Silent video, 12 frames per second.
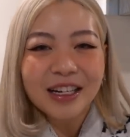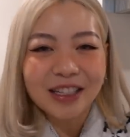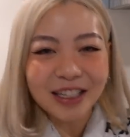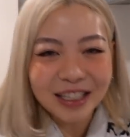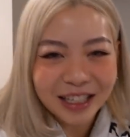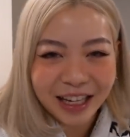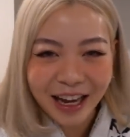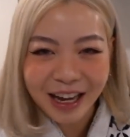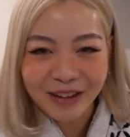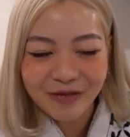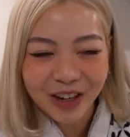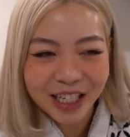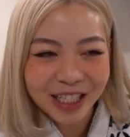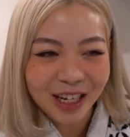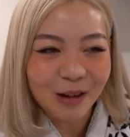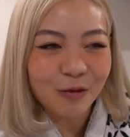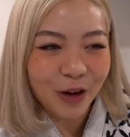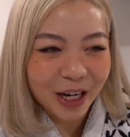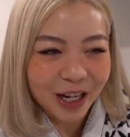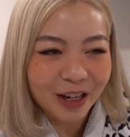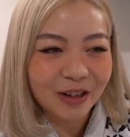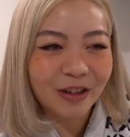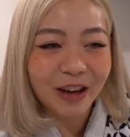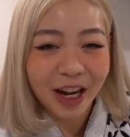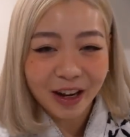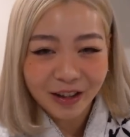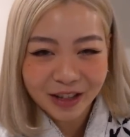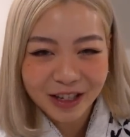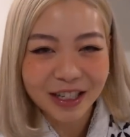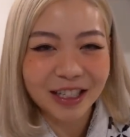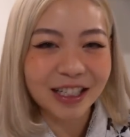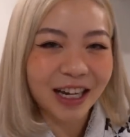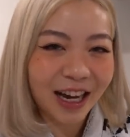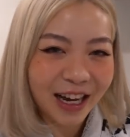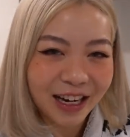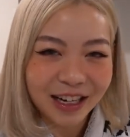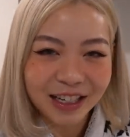just to get myself ready, you know, get onto the site